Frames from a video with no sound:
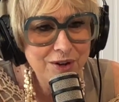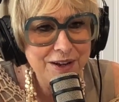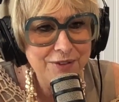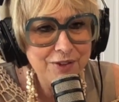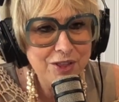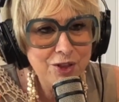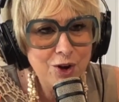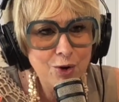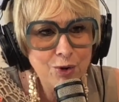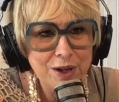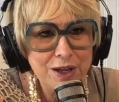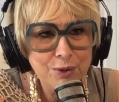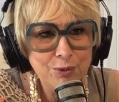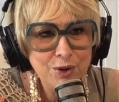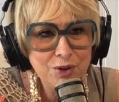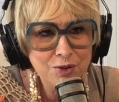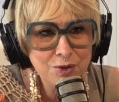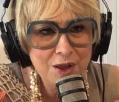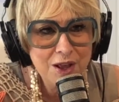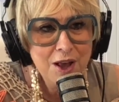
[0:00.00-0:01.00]
even though he
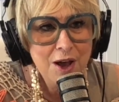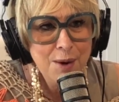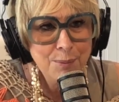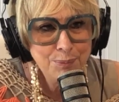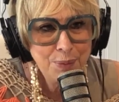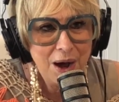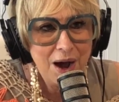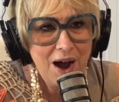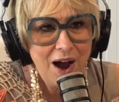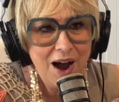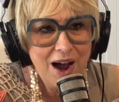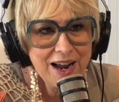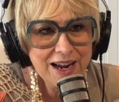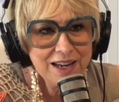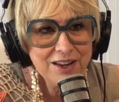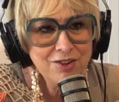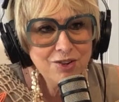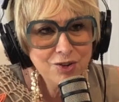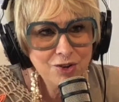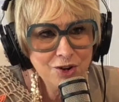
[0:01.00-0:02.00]
was
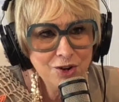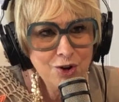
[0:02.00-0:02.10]
behind,